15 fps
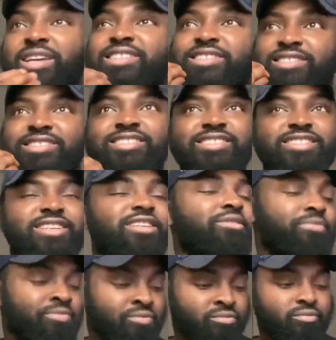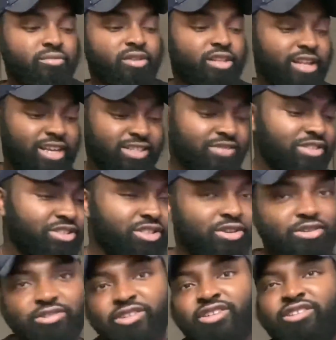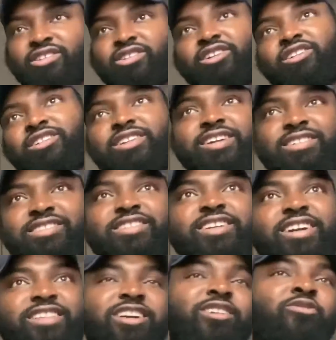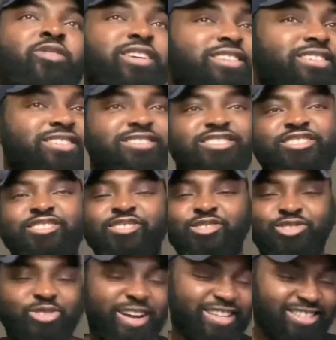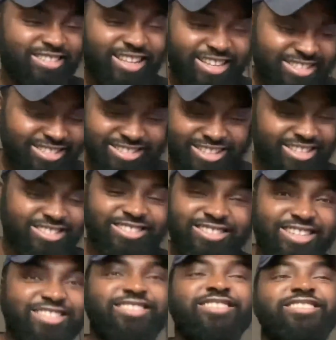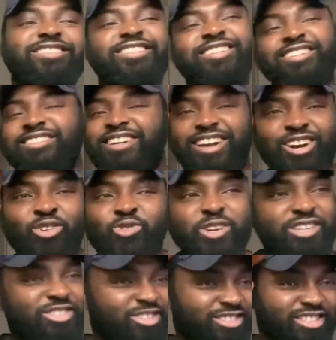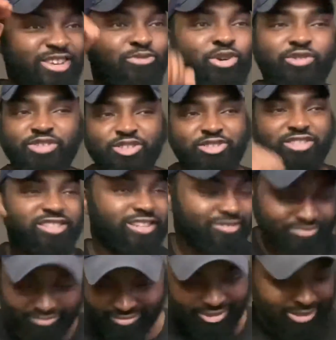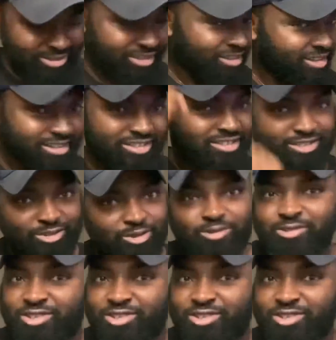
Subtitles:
see. Next video, got a lady at her wedding. She's dressed, dancing. That her wig just came off. She just like, just go.